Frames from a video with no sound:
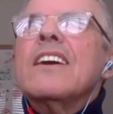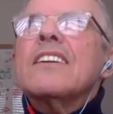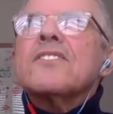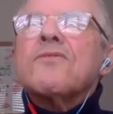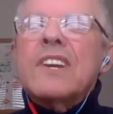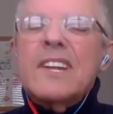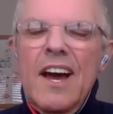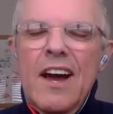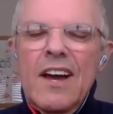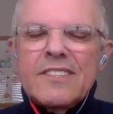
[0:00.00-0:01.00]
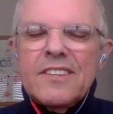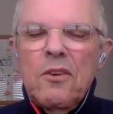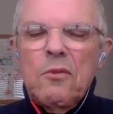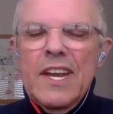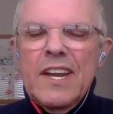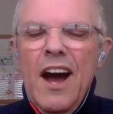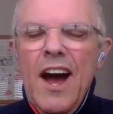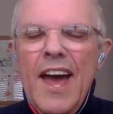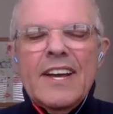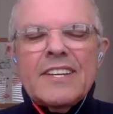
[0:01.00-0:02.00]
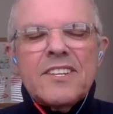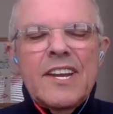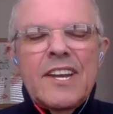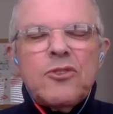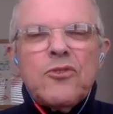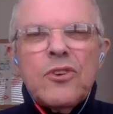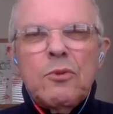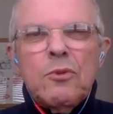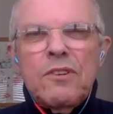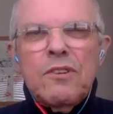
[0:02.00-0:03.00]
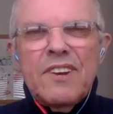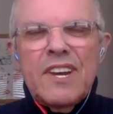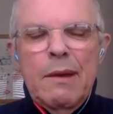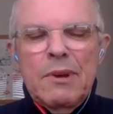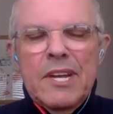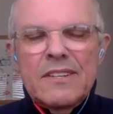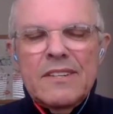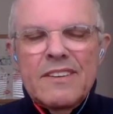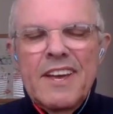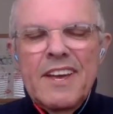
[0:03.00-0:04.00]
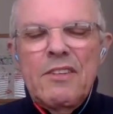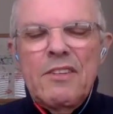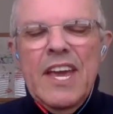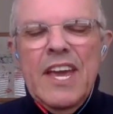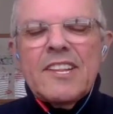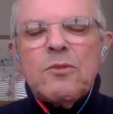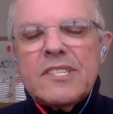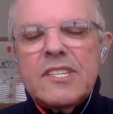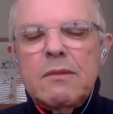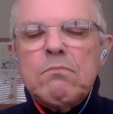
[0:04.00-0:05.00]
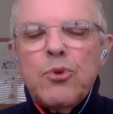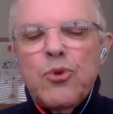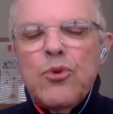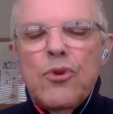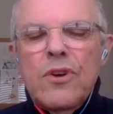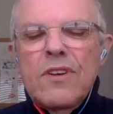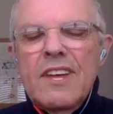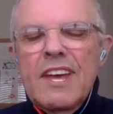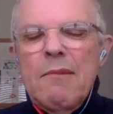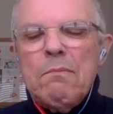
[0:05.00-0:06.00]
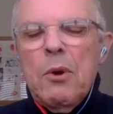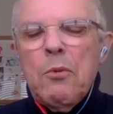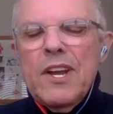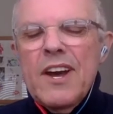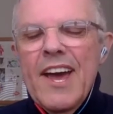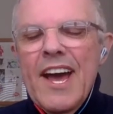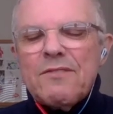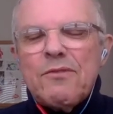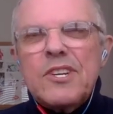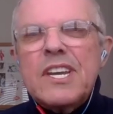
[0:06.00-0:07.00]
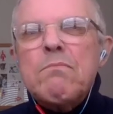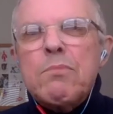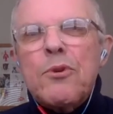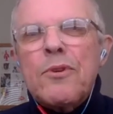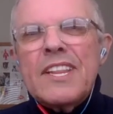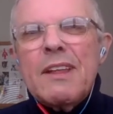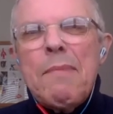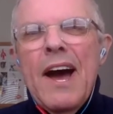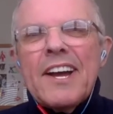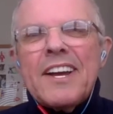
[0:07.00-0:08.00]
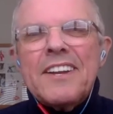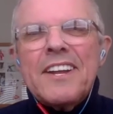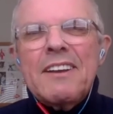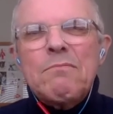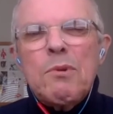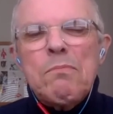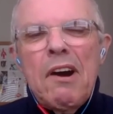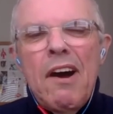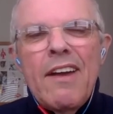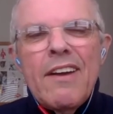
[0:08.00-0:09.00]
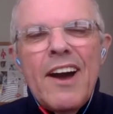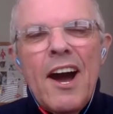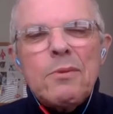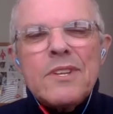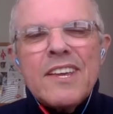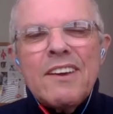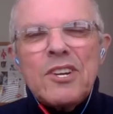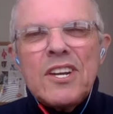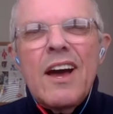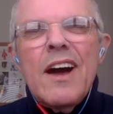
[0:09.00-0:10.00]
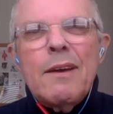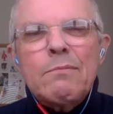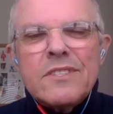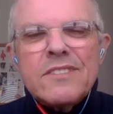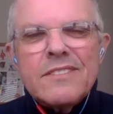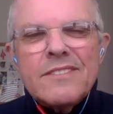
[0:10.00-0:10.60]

to realize that when I asked the lecturer the word for lemon, the answer was nimbu, but when I asked for nimbu in the market in Mumbai, I was given limes.